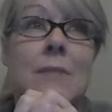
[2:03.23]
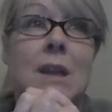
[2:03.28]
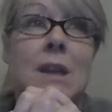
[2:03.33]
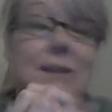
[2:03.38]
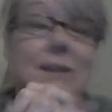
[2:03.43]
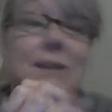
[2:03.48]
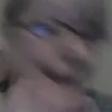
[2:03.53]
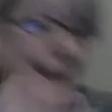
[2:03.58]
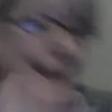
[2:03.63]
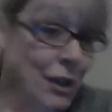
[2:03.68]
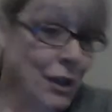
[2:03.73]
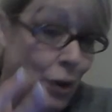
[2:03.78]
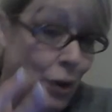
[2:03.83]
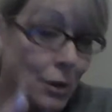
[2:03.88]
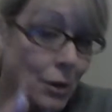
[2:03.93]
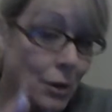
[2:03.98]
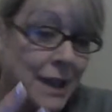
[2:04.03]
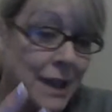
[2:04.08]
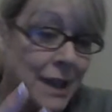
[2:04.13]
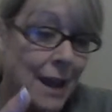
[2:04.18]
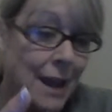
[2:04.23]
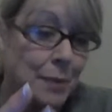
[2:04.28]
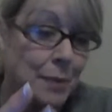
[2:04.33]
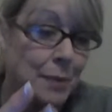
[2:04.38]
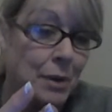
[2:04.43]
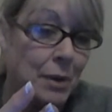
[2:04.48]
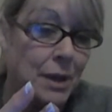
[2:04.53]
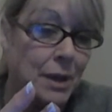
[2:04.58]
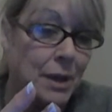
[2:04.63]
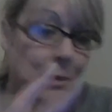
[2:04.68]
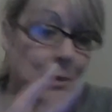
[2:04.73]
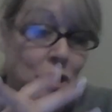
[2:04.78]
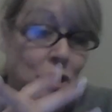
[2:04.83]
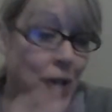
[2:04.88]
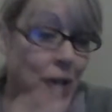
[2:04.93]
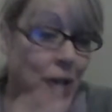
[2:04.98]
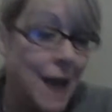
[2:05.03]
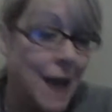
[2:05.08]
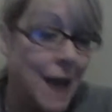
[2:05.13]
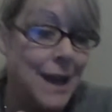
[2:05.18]
taken your own accountability, but you're
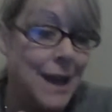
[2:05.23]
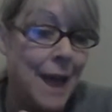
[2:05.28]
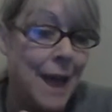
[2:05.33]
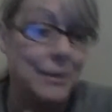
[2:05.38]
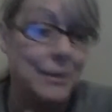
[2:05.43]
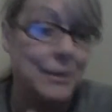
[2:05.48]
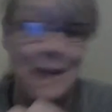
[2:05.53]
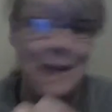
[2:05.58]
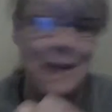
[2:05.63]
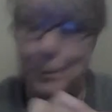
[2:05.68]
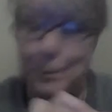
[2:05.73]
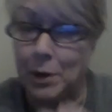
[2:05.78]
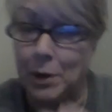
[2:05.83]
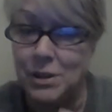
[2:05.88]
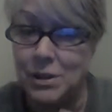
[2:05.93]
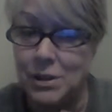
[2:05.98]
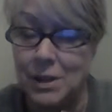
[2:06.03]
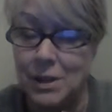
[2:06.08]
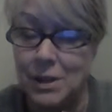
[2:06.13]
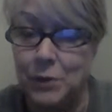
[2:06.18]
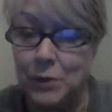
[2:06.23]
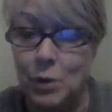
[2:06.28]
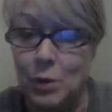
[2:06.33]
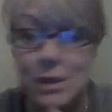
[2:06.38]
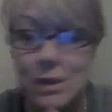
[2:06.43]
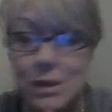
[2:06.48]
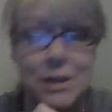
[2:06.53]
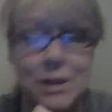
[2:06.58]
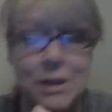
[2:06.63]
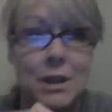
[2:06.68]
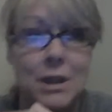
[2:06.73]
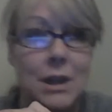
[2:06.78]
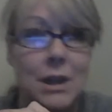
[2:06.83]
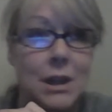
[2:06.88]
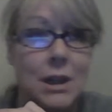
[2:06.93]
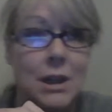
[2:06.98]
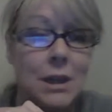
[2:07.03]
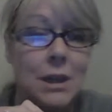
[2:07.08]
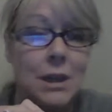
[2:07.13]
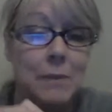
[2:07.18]
not having that person of yours
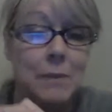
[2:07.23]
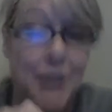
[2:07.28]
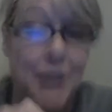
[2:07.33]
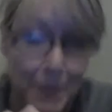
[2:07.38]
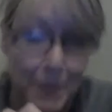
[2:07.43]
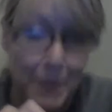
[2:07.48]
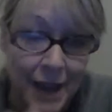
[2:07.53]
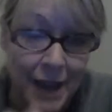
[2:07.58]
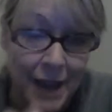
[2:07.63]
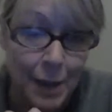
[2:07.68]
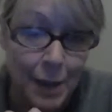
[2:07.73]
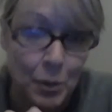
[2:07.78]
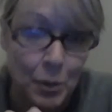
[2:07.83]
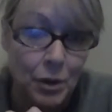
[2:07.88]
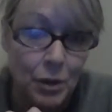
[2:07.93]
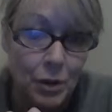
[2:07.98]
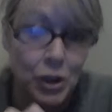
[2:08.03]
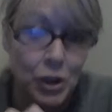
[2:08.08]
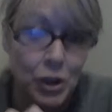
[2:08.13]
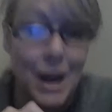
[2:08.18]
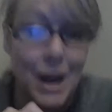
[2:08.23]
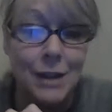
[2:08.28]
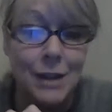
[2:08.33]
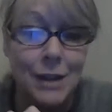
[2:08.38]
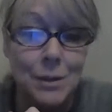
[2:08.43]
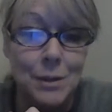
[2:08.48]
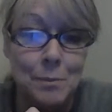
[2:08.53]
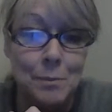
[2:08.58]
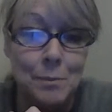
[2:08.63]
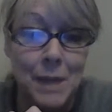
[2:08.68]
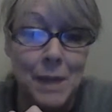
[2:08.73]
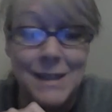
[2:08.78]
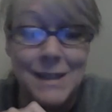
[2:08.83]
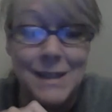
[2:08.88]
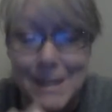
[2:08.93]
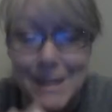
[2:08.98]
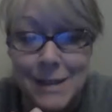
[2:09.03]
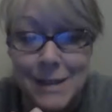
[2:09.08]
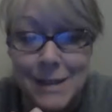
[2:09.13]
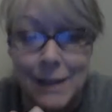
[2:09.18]
become accountable. You're not
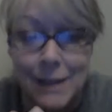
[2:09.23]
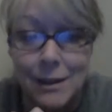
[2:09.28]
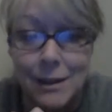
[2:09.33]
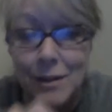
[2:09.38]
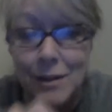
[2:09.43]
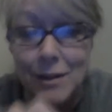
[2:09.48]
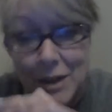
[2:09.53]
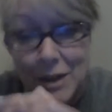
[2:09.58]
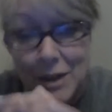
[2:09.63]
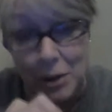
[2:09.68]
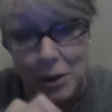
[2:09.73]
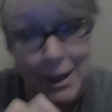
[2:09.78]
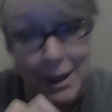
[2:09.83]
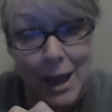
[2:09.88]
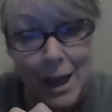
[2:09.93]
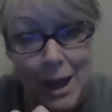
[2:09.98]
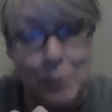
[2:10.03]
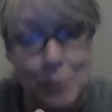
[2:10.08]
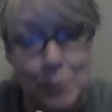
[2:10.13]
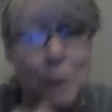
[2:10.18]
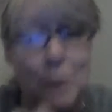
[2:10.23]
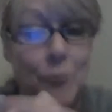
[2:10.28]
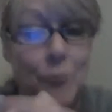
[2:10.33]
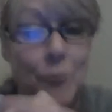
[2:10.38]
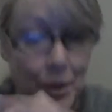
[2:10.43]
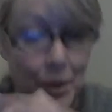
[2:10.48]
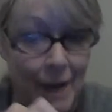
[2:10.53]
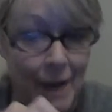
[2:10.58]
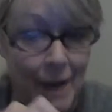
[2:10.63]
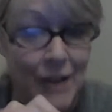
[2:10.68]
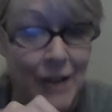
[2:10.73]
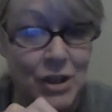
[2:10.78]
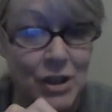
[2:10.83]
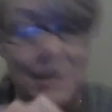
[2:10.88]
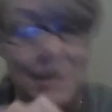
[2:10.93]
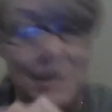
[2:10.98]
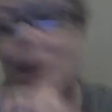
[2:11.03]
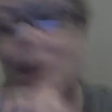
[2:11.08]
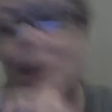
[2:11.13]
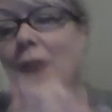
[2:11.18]
insisting that they're accountable for their
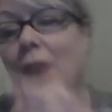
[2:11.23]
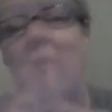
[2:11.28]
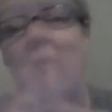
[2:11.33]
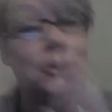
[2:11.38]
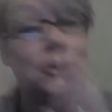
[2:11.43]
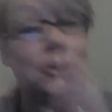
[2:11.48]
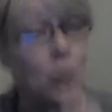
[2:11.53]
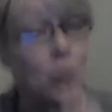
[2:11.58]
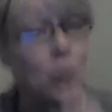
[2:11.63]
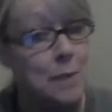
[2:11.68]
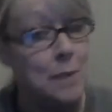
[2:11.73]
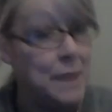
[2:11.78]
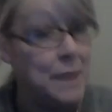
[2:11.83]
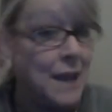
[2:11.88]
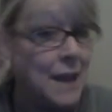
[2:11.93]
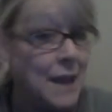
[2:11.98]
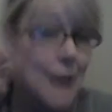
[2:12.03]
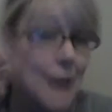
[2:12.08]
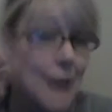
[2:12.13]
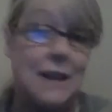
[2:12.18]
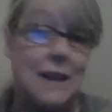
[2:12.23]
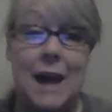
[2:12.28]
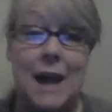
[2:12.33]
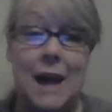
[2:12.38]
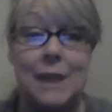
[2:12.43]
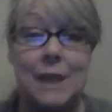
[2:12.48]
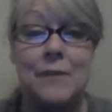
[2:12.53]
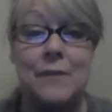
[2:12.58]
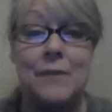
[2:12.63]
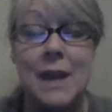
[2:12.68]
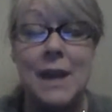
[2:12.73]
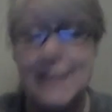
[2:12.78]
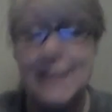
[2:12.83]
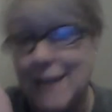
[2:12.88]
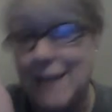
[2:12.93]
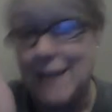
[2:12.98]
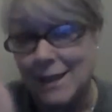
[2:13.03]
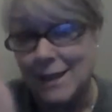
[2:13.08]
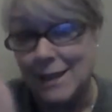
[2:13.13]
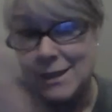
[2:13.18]
actions. There's going to be a lot of
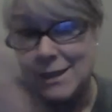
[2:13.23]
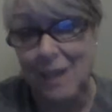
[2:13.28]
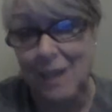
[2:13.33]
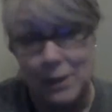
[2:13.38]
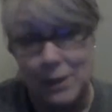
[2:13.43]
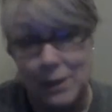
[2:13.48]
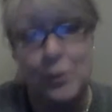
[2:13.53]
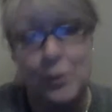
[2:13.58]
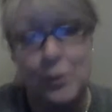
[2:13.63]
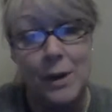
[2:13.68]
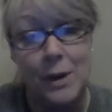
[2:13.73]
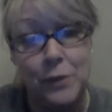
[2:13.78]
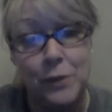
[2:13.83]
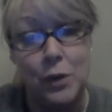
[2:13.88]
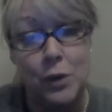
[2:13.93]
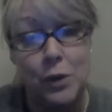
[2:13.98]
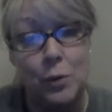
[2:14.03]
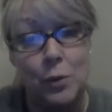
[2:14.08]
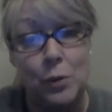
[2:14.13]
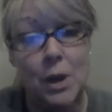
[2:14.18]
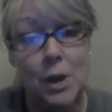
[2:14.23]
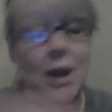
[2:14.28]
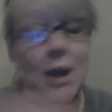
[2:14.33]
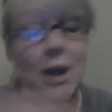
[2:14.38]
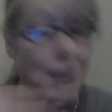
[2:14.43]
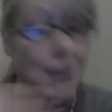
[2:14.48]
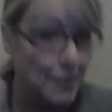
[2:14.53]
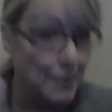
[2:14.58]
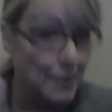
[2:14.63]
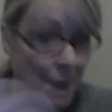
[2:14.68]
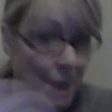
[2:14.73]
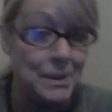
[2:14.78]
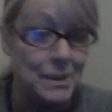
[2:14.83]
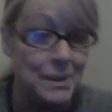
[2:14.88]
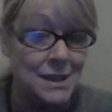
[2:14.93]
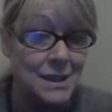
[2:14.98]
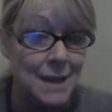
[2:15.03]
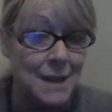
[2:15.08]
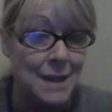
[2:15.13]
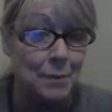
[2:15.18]
tests in front of you coming up in
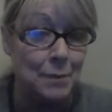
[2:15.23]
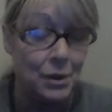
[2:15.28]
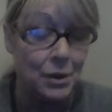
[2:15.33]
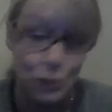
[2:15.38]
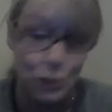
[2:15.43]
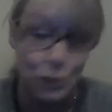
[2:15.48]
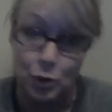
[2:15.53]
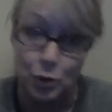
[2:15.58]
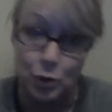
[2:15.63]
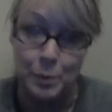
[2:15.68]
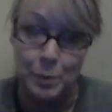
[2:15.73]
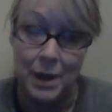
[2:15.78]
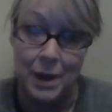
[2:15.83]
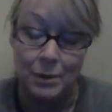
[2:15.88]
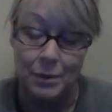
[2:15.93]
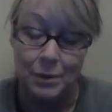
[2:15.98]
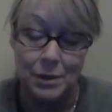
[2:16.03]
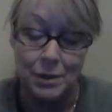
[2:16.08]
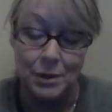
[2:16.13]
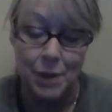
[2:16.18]
December, Scorpio.